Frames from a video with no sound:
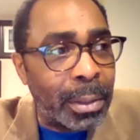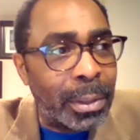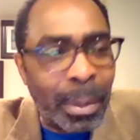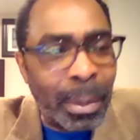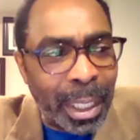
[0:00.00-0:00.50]

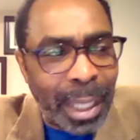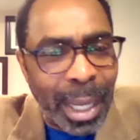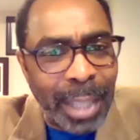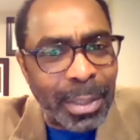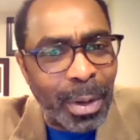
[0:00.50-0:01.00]
Dominica
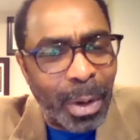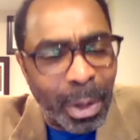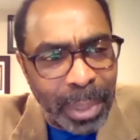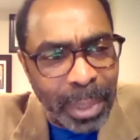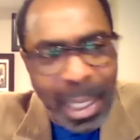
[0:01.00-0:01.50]
has
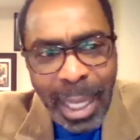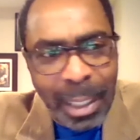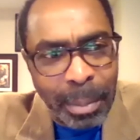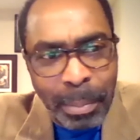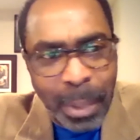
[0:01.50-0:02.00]
always had
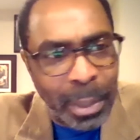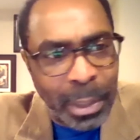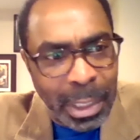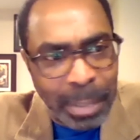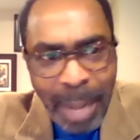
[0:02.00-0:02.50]
a bunch
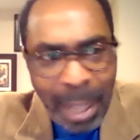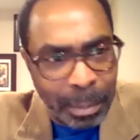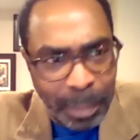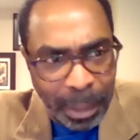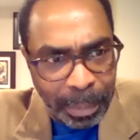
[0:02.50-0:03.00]
of
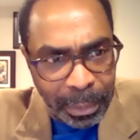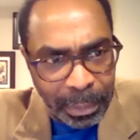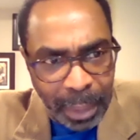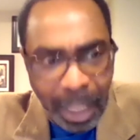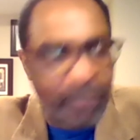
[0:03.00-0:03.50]
smart people,
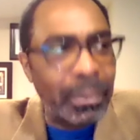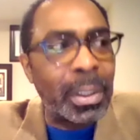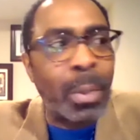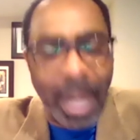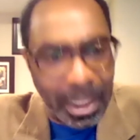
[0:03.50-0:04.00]
even
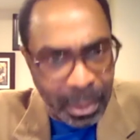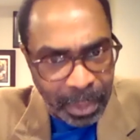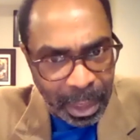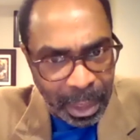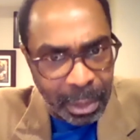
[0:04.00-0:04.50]
the ones
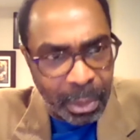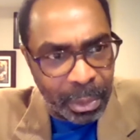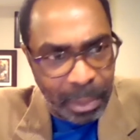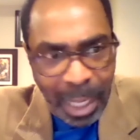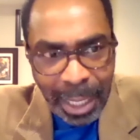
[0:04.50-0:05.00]
who didn't go to
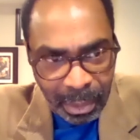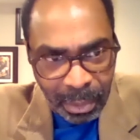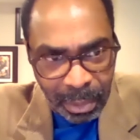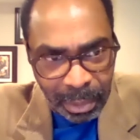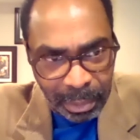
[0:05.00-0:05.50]
high school.